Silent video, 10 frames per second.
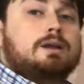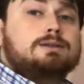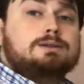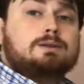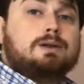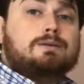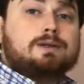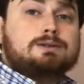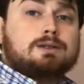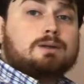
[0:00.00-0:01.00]
And so if
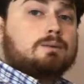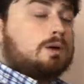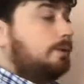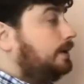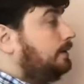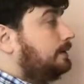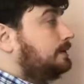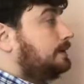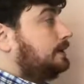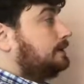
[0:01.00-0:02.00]
I start row
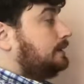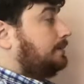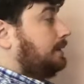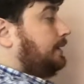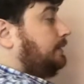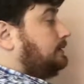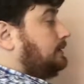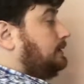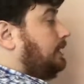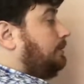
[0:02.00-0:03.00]
reducing this, I'm going to use
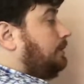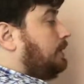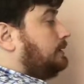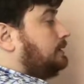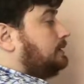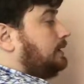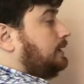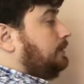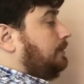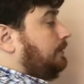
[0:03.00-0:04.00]
the same process I
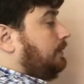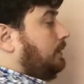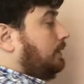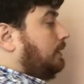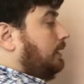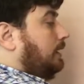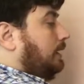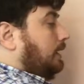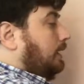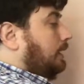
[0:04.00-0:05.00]
did before.
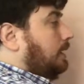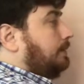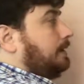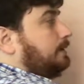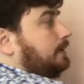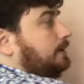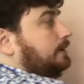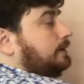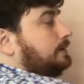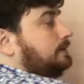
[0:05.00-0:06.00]
And I'm going to try to
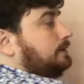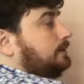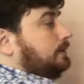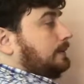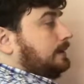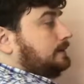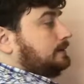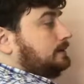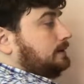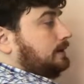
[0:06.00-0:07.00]
turn this into a
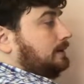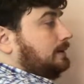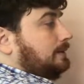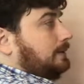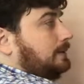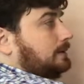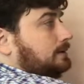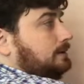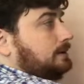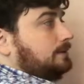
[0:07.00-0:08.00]
1, 0,
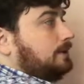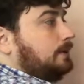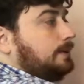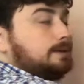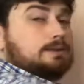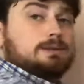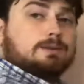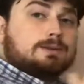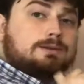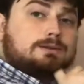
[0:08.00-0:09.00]
1, 0 and
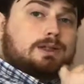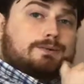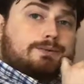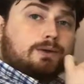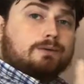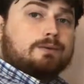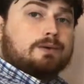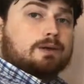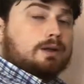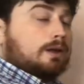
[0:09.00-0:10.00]
see what's left
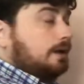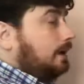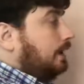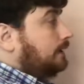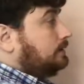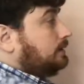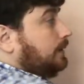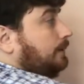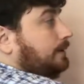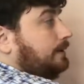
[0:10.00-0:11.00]
over. And so
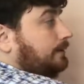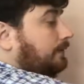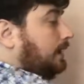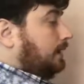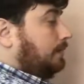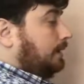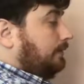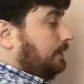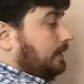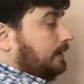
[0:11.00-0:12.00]
I would divide by
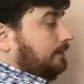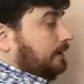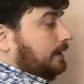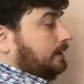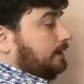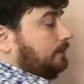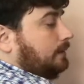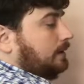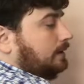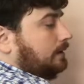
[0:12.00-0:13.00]
5 and I'd get
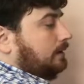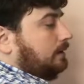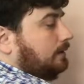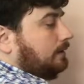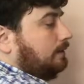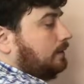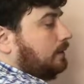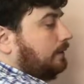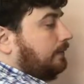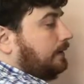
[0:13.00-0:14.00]
1
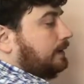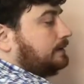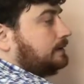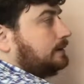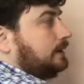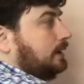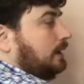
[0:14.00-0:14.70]
4/5,